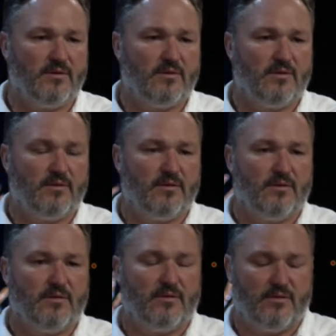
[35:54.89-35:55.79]

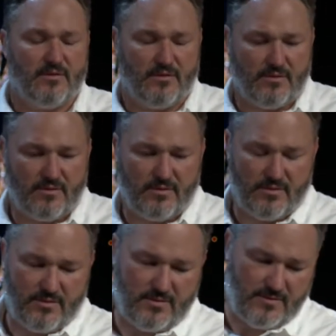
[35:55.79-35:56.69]

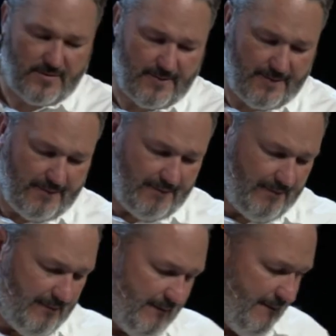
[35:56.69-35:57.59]

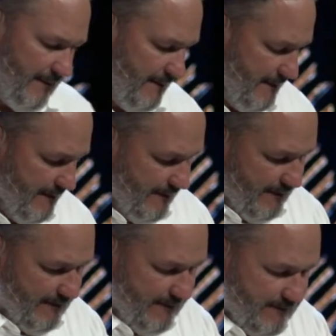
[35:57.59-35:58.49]

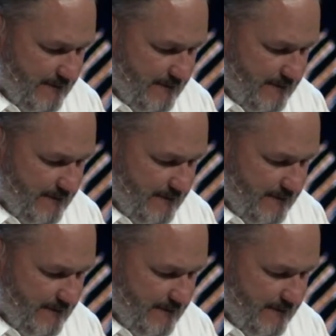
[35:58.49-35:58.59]
(silence)